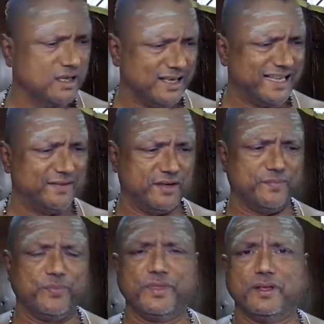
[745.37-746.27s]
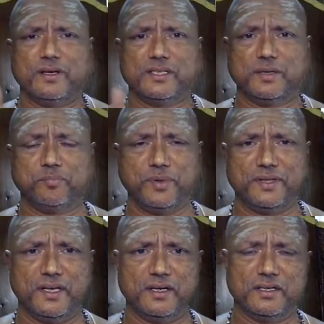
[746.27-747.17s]
Anyway, simple
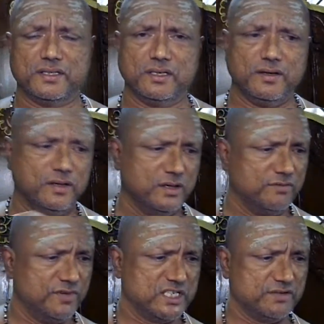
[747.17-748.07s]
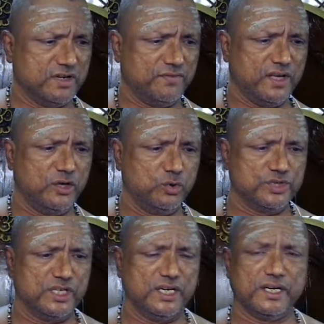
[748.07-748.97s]
thing is whichever way you
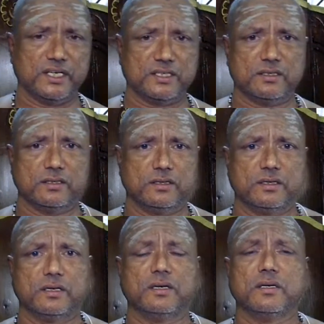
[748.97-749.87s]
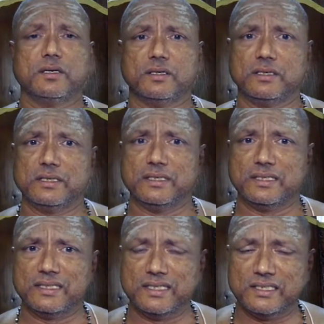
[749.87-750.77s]
see it as,
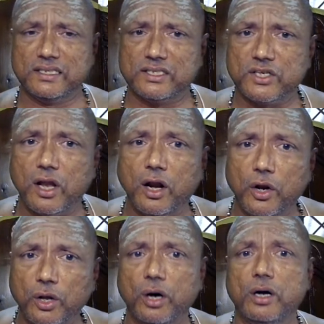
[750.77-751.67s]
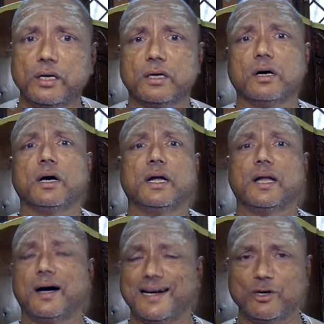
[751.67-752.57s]
this is not an
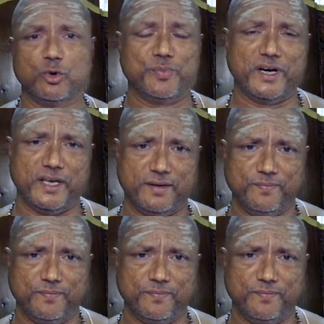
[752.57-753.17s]
ana upaya.